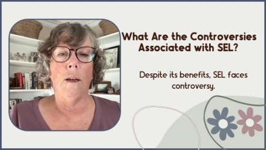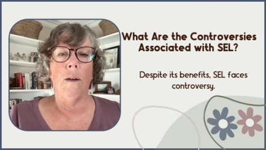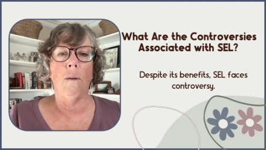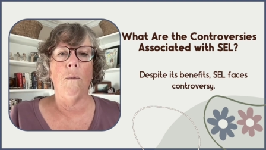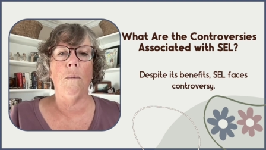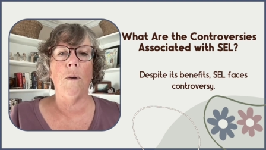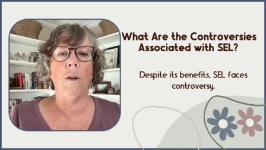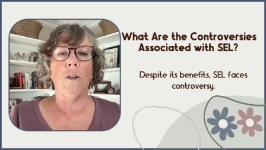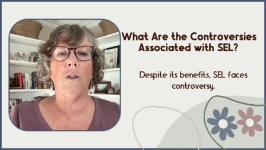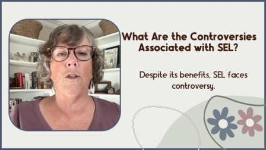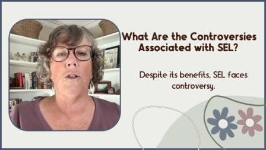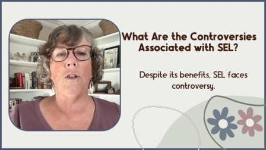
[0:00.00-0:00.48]

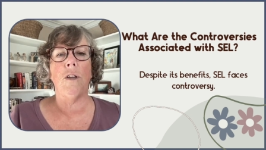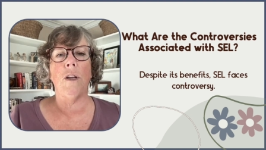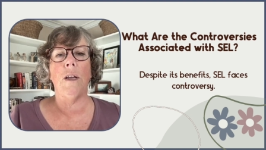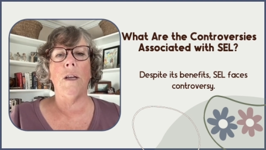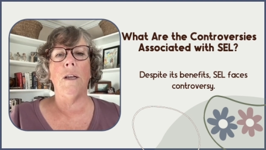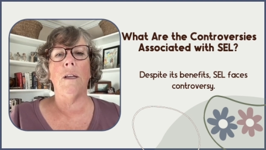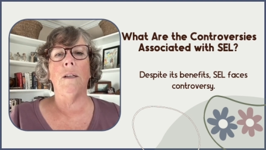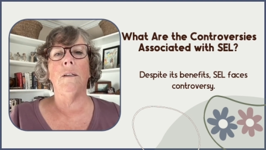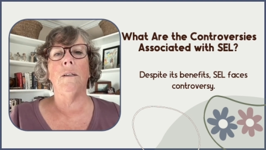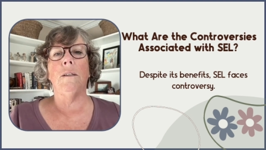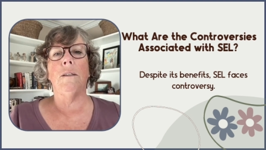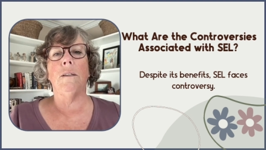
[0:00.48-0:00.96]
which
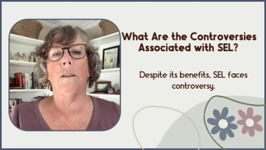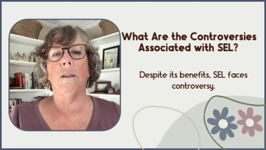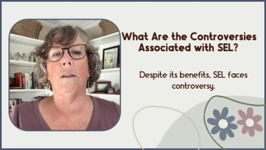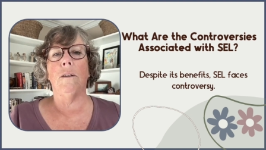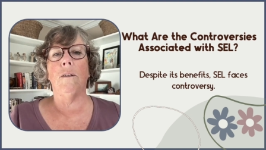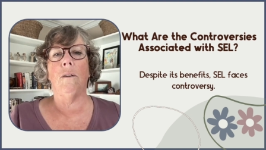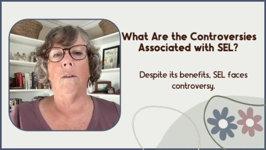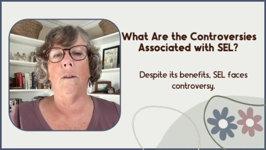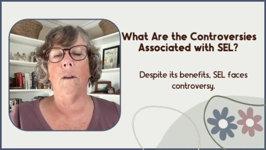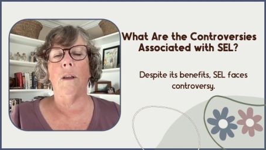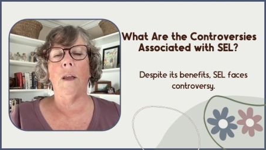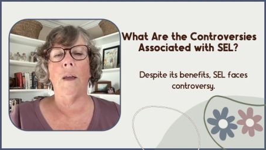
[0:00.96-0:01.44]
is
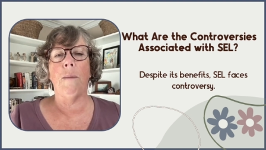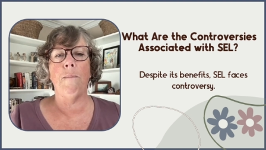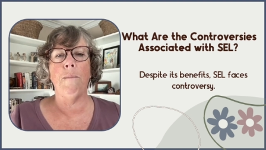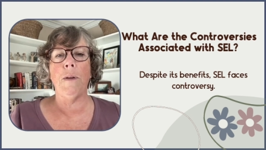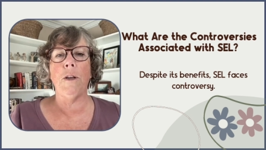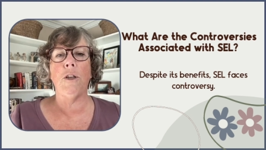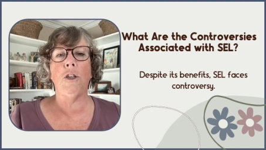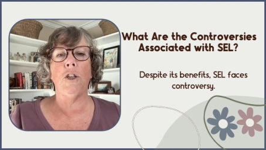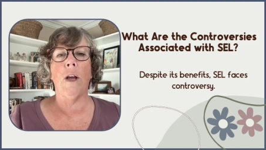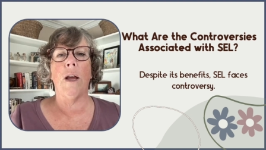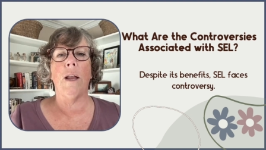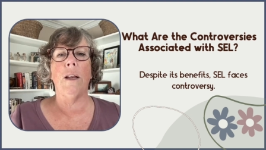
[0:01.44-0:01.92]
can
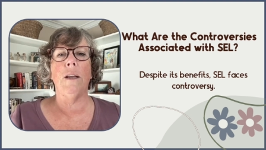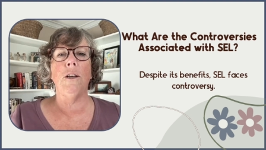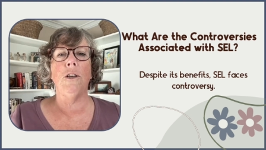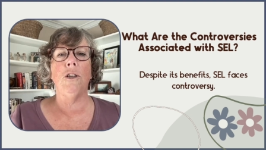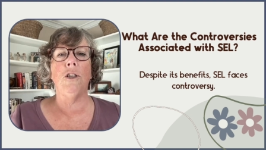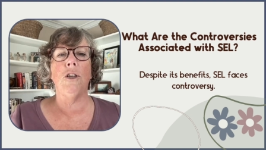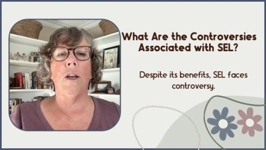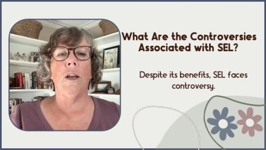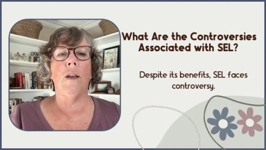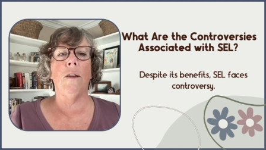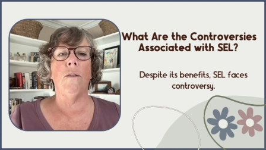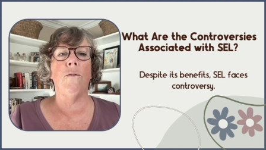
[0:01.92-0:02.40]
be
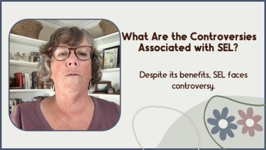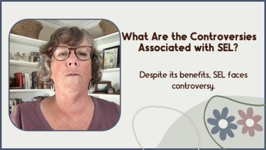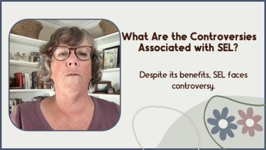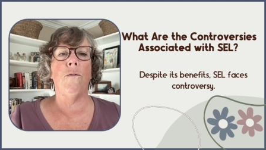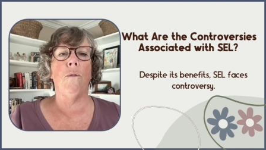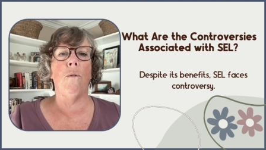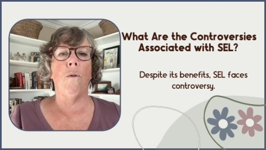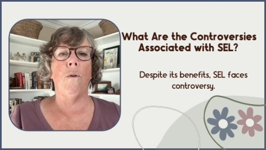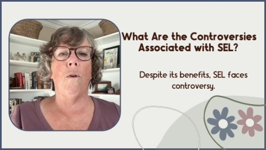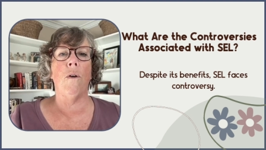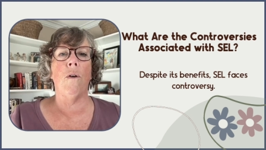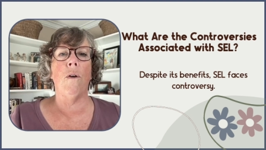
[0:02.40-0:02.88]
challenging
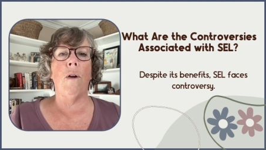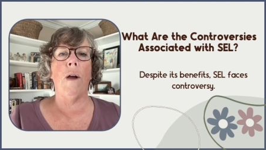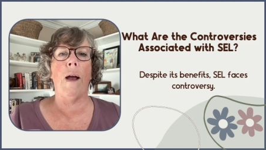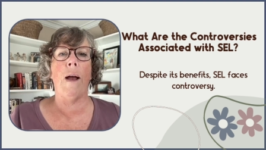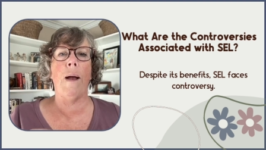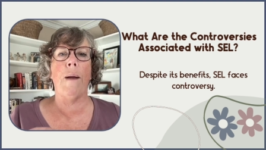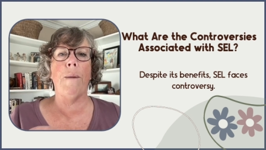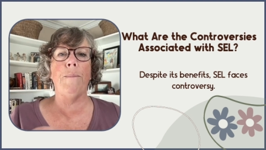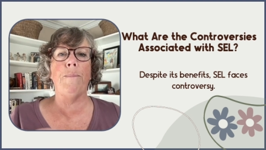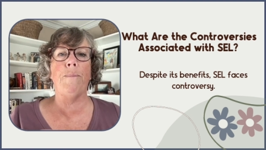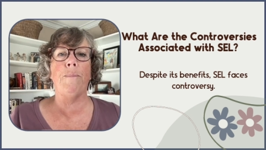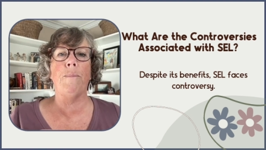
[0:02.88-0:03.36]
for
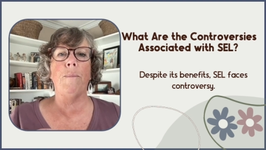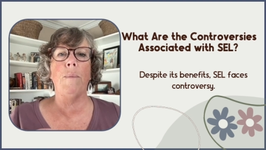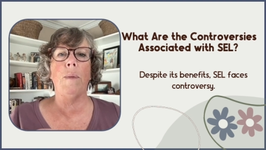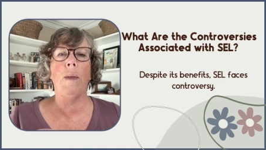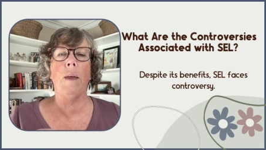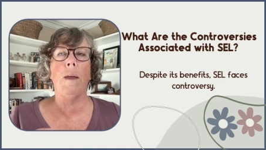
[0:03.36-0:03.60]
um,